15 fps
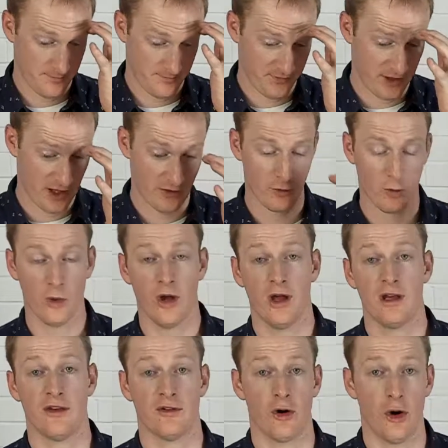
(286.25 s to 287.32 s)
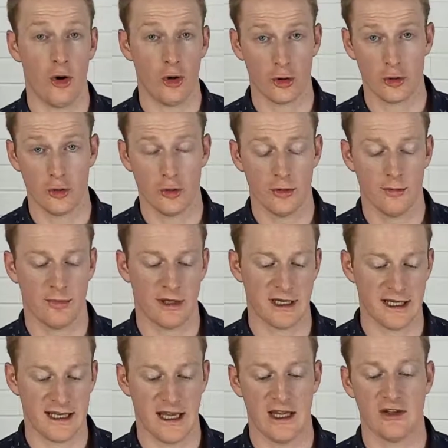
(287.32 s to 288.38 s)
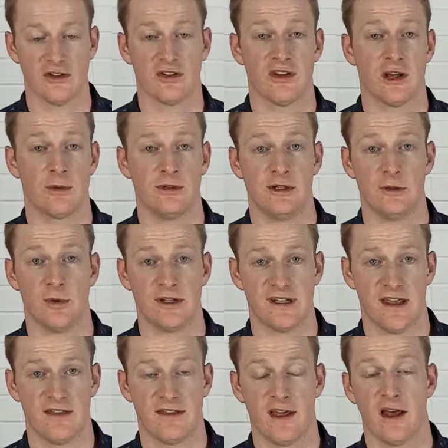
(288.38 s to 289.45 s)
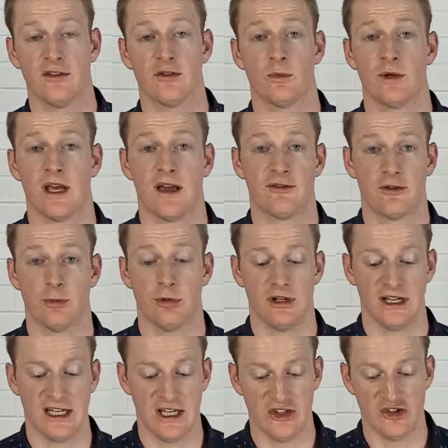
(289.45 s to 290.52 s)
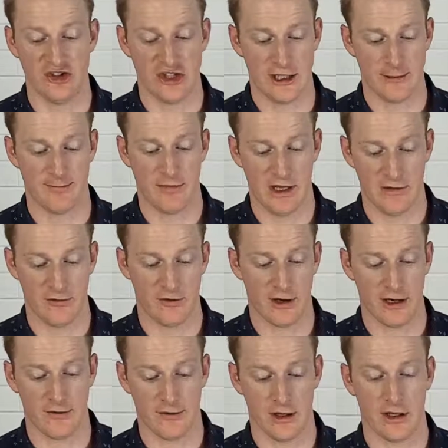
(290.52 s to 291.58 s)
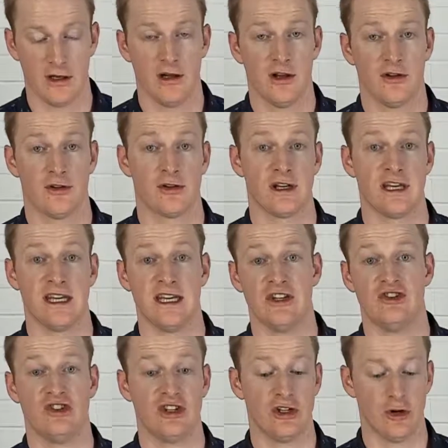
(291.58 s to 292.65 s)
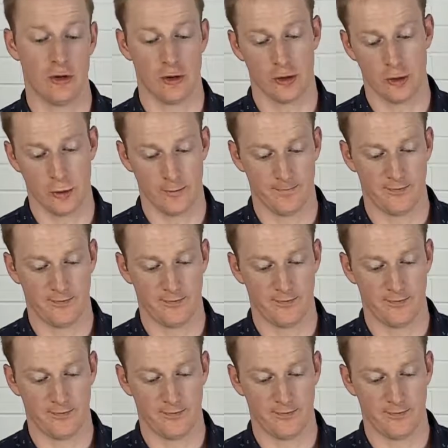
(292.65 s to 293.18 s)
Now the word is oku, but again, just like we did with 10,000, we have to put ichi in front of it. So ichi oku.